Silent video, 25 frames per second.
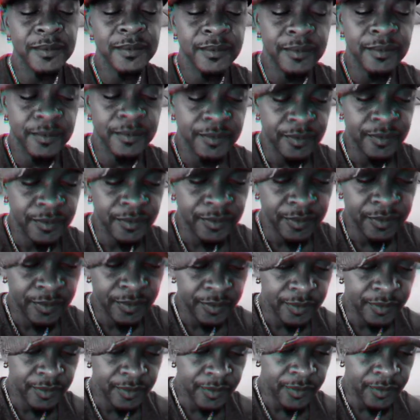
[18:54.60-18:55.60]

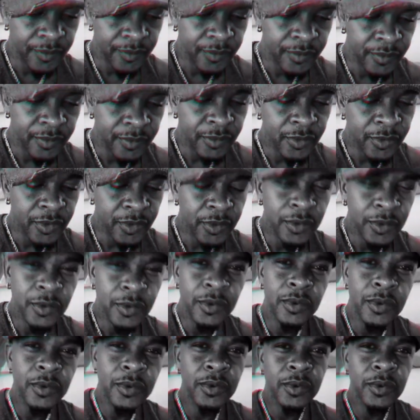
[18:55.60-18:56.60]

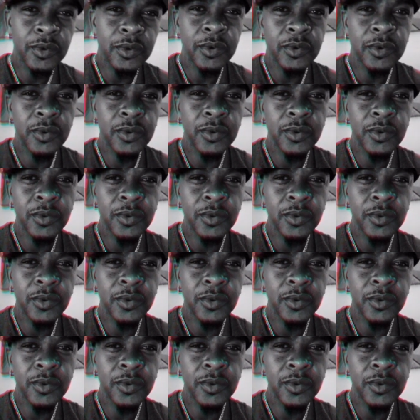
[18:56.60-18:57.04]
No one is speaking in this clip.